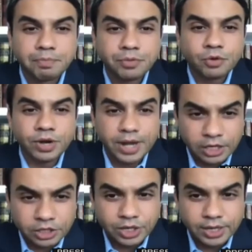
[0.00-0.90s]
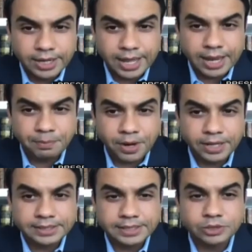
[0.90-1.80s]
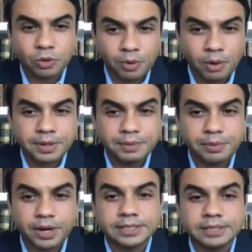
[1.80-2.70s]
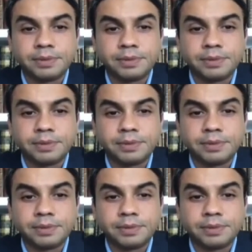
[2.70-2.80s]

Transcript: reduction in land prices or property prices,